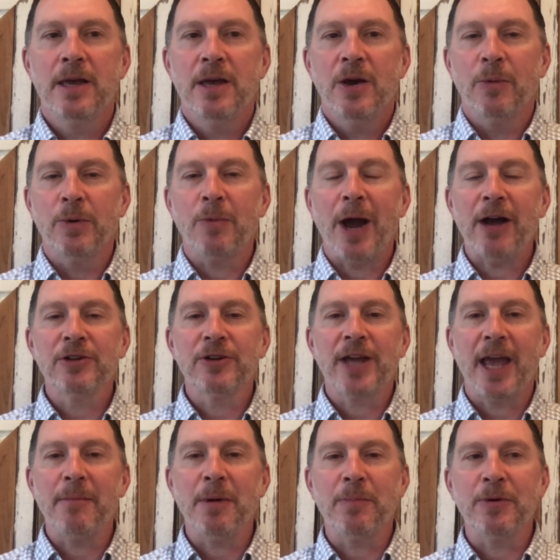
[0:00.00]
When Wilder
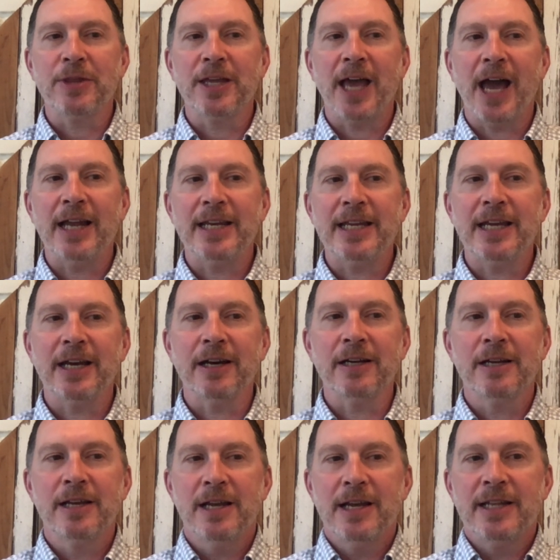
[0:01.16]
came up with the idea
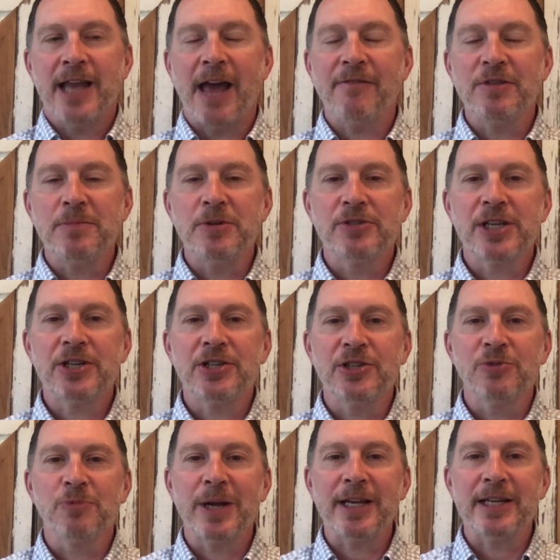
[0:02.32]
to have the musicians
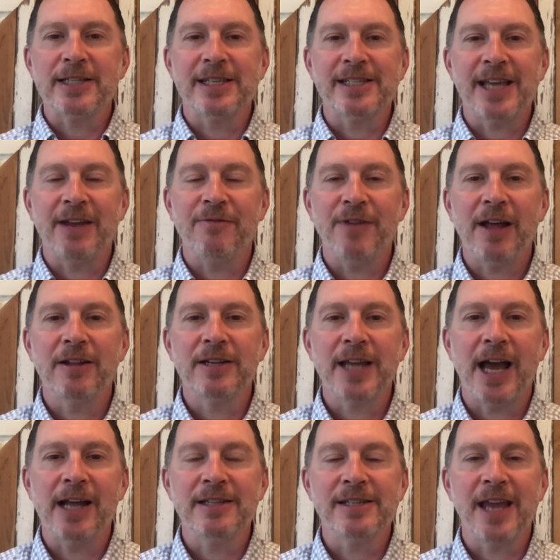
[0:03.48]
witness the St.
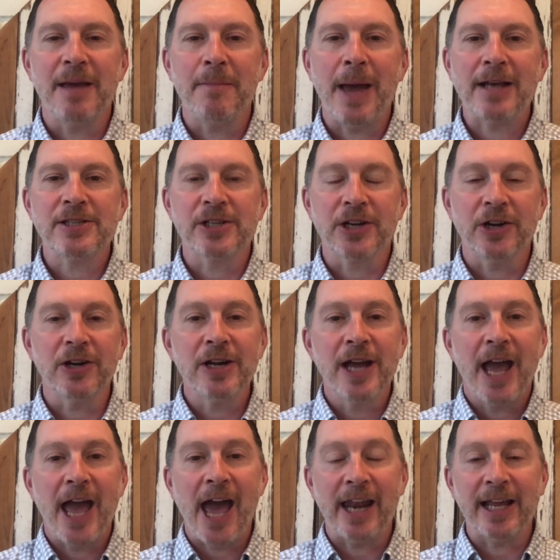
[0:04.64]
Valentine's Day Massacre,
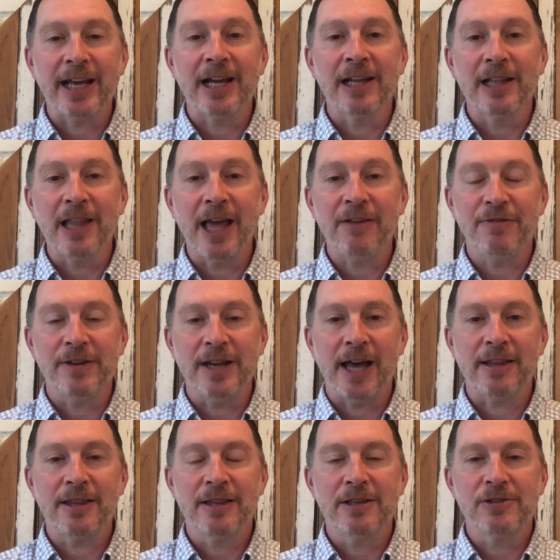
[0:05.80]
adding life and
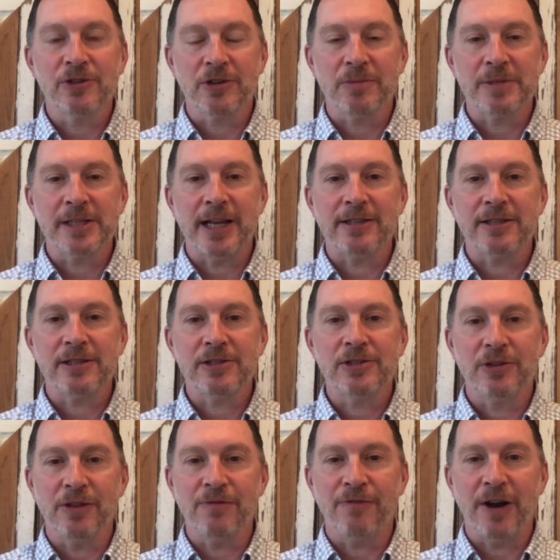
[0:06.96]
death circumstances to
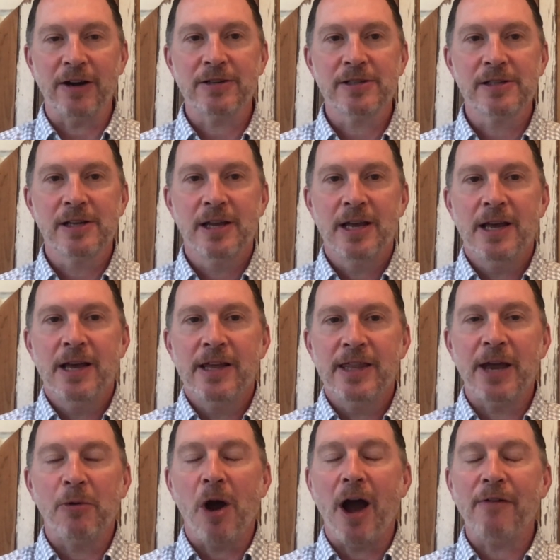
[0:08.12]
the farce, they
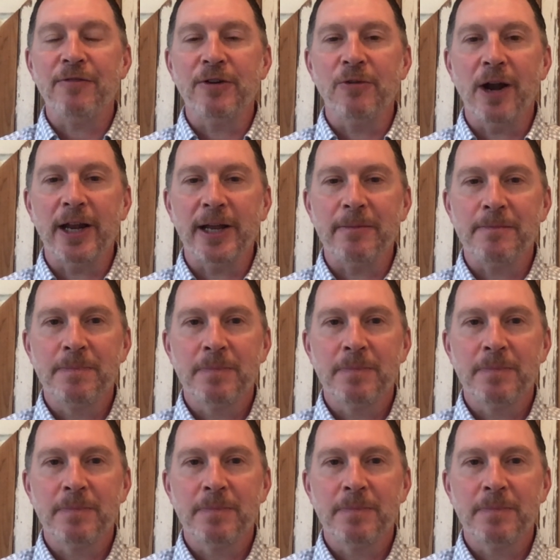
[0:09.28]
were off and running,